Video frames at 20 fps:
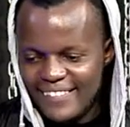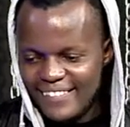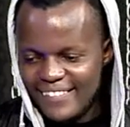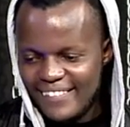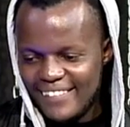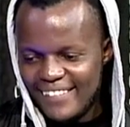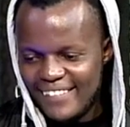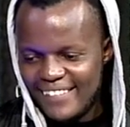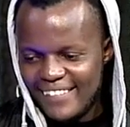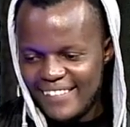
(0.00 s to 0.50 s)

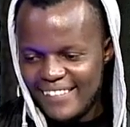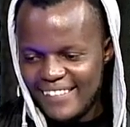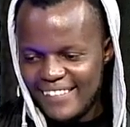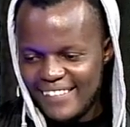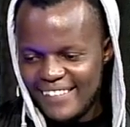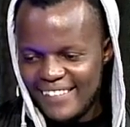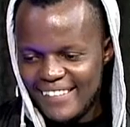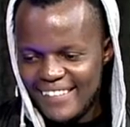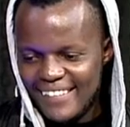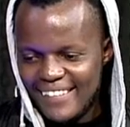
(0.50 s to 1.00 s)

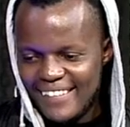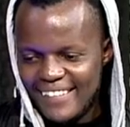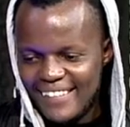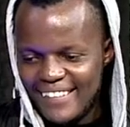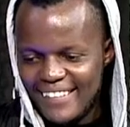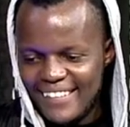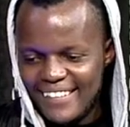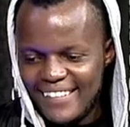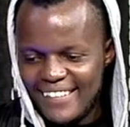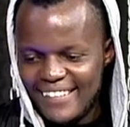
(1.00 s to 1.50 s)

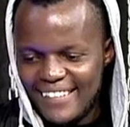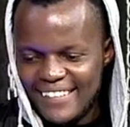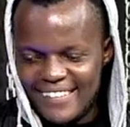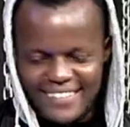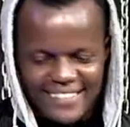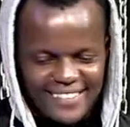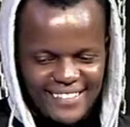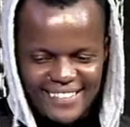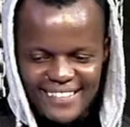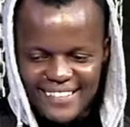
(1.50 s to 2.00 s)

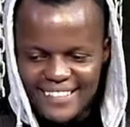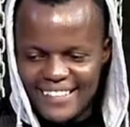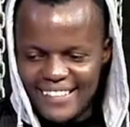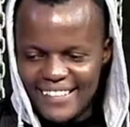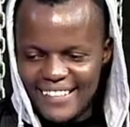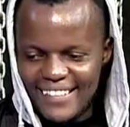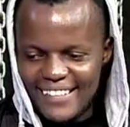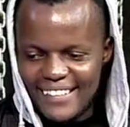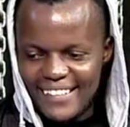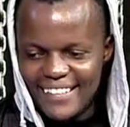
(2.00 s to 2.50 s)

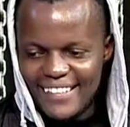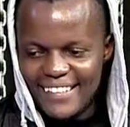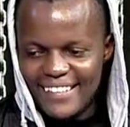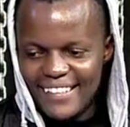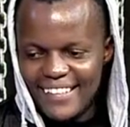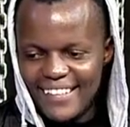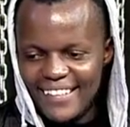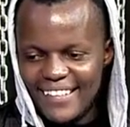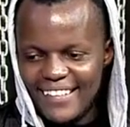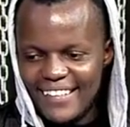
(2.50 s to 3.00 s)

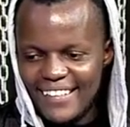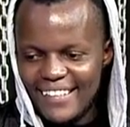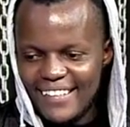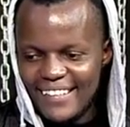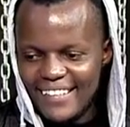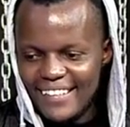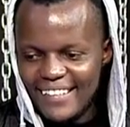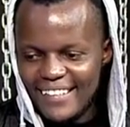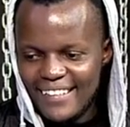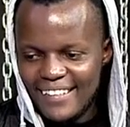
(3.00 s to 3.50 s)

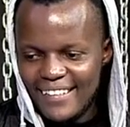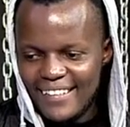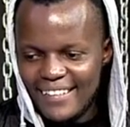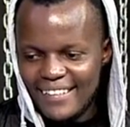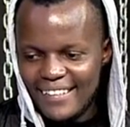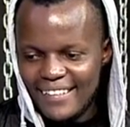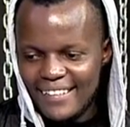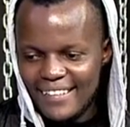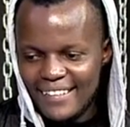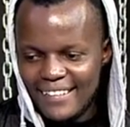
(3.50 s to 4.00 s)

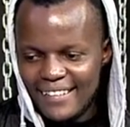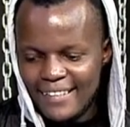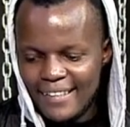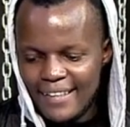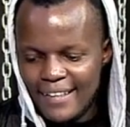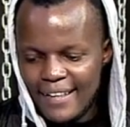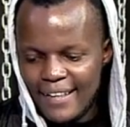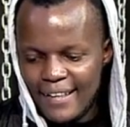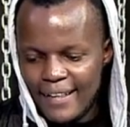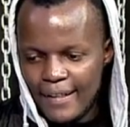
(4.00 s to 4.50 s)

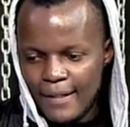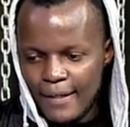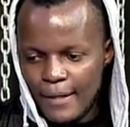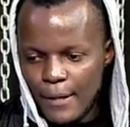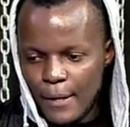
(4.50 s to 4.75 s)
The person shown says nothing.